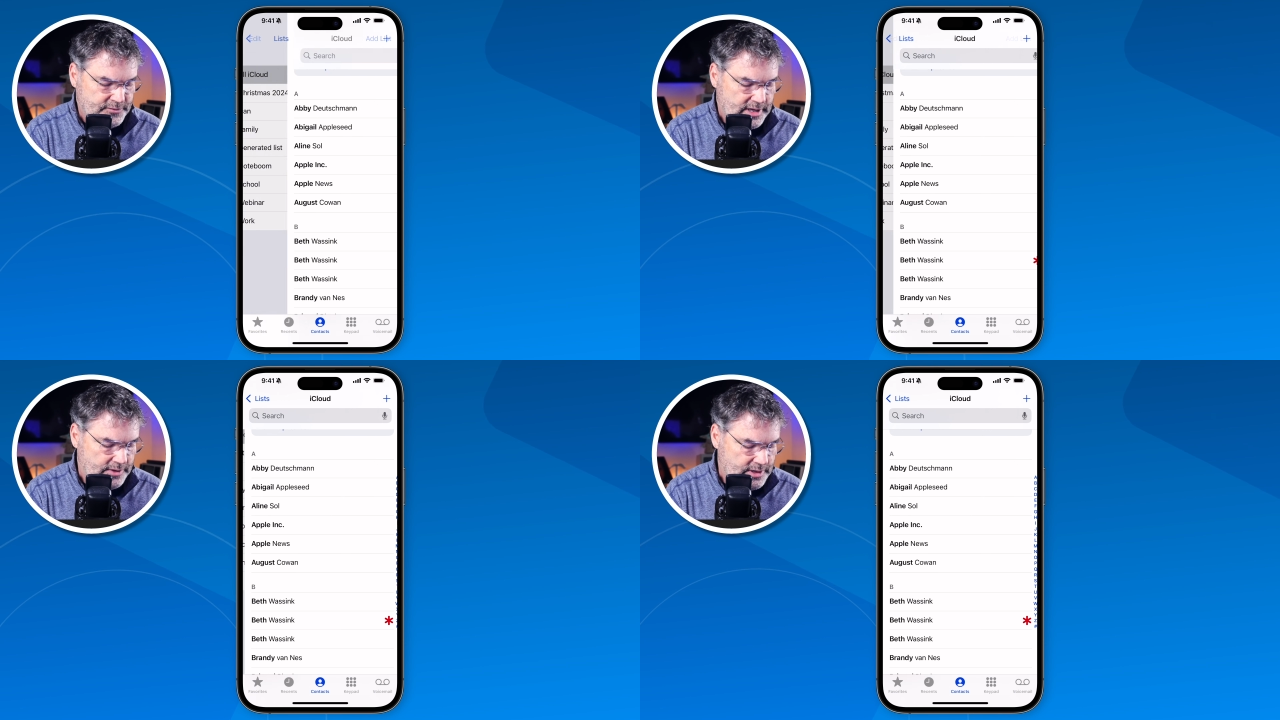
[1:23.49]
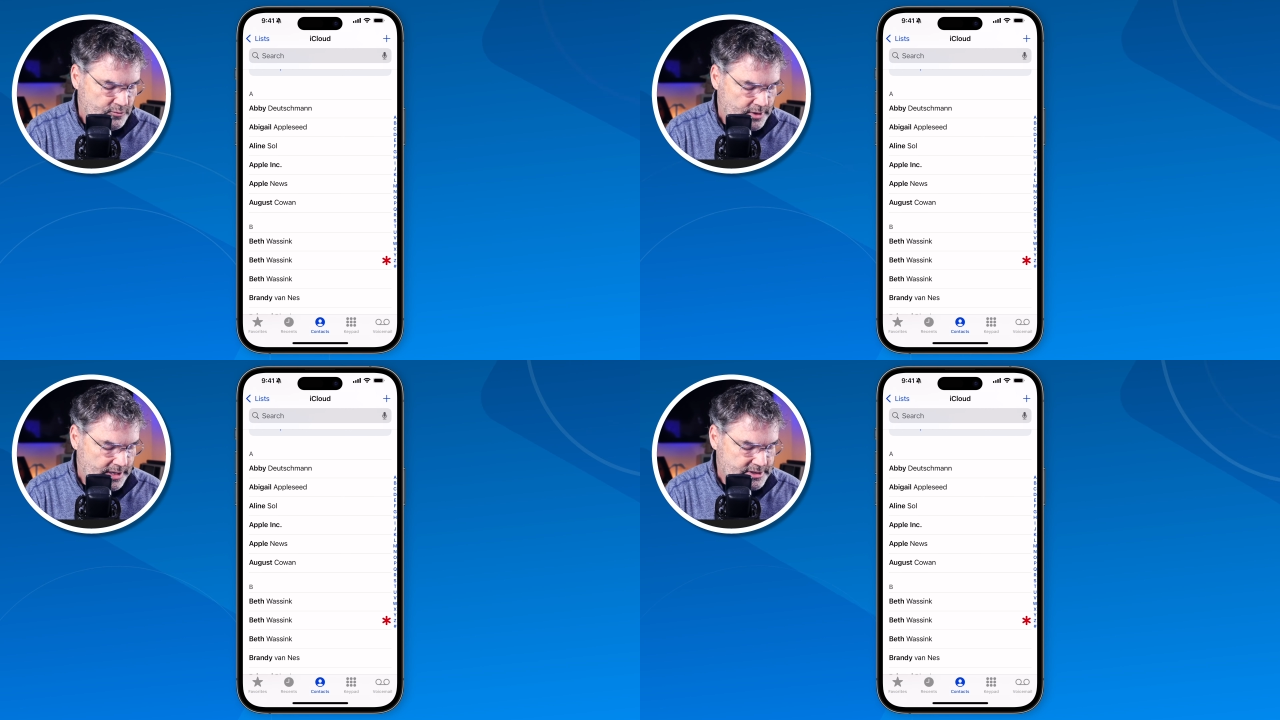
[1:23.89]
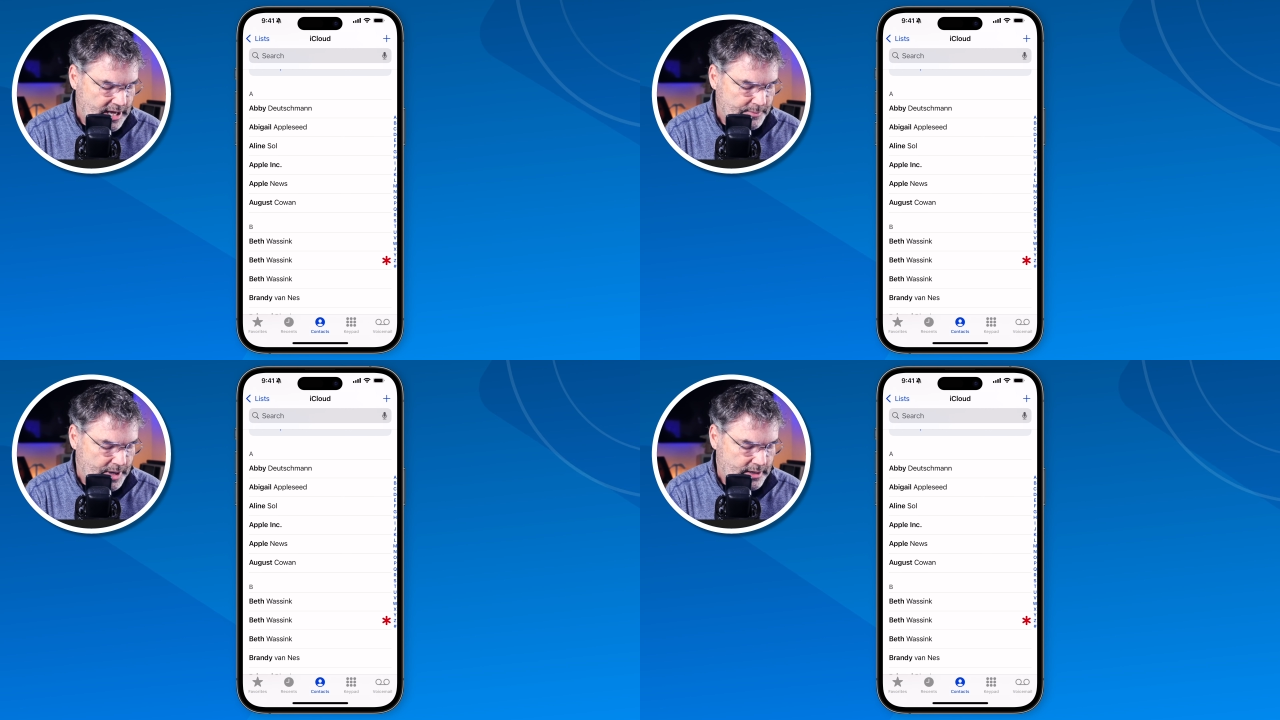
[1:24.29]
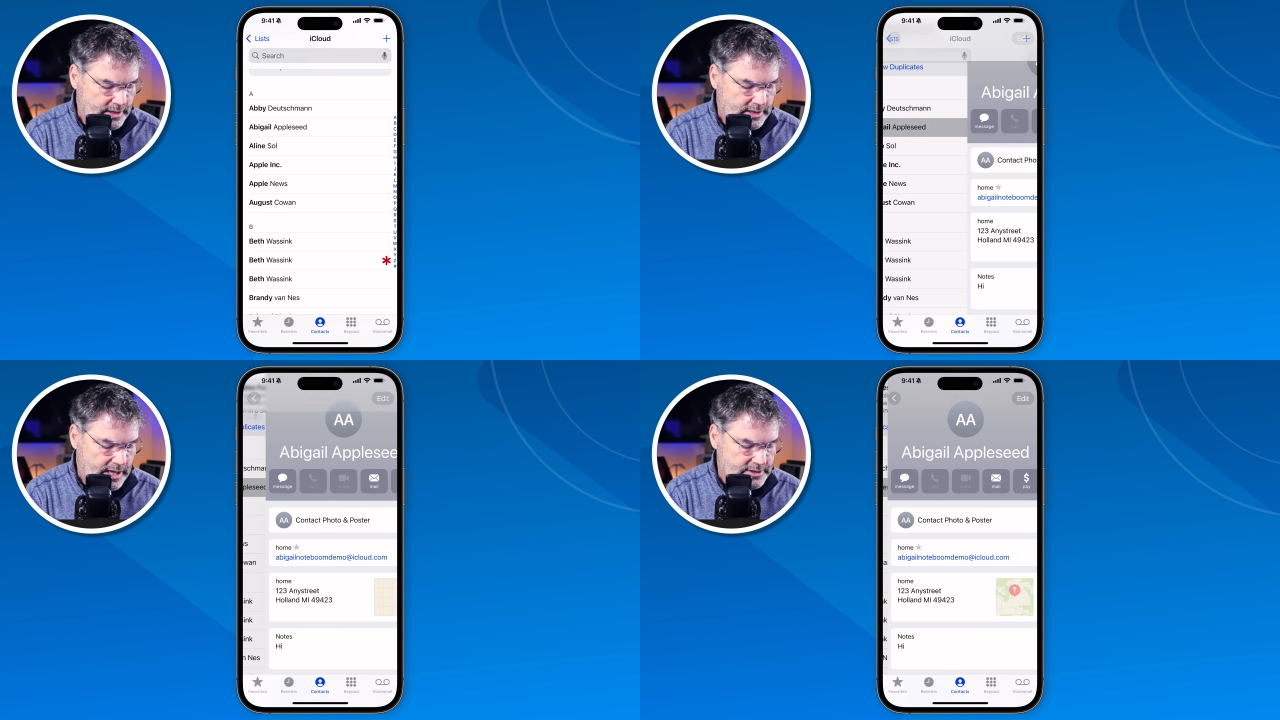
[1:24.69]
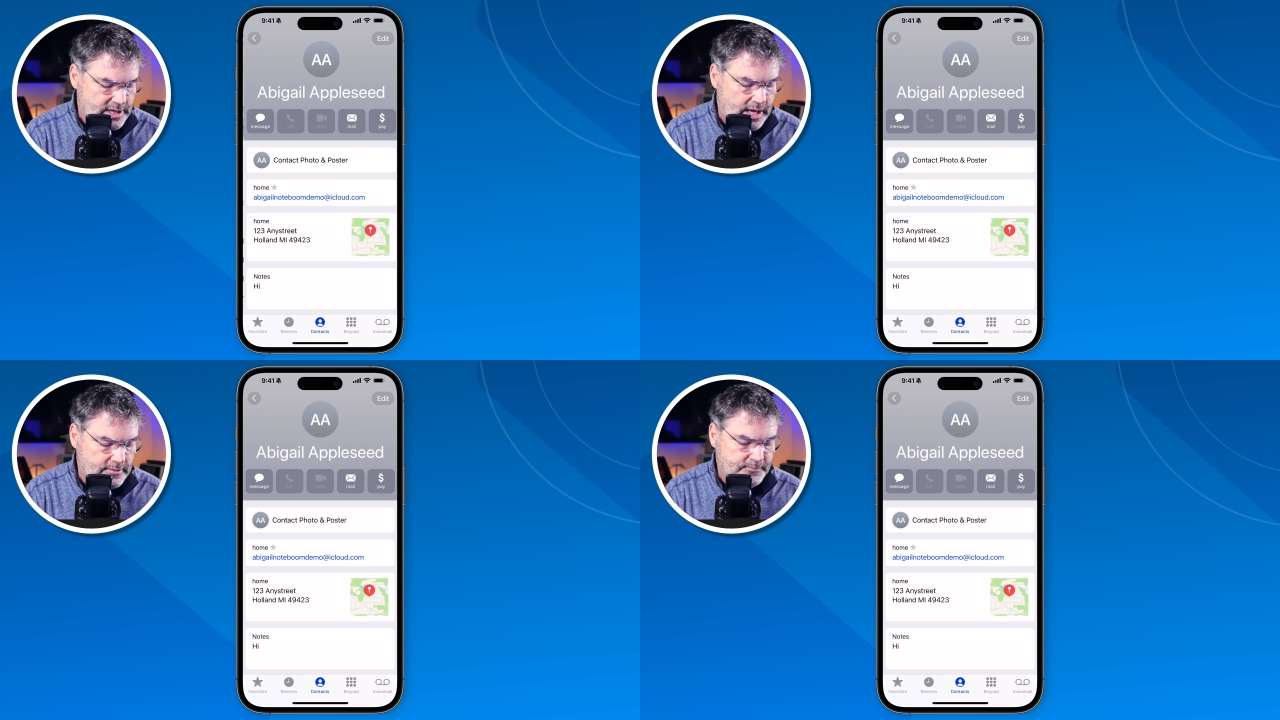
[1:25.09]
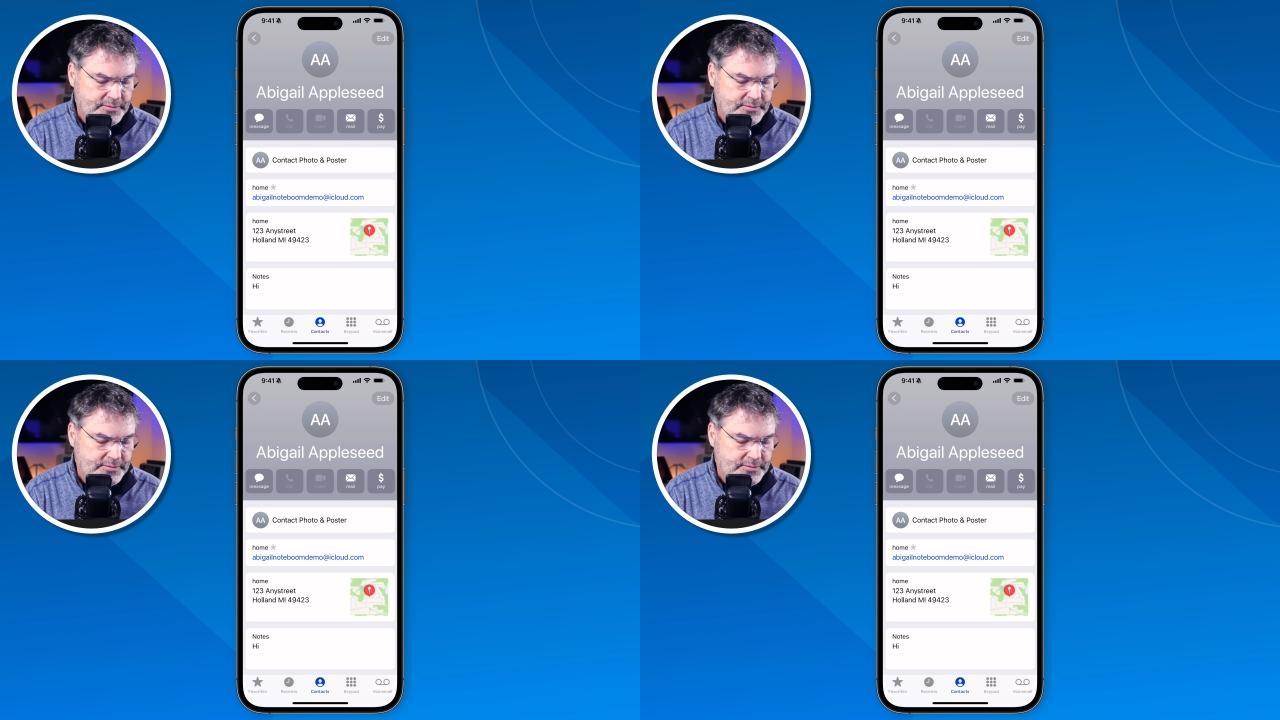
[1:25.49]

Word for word: And then when I tap on a contact,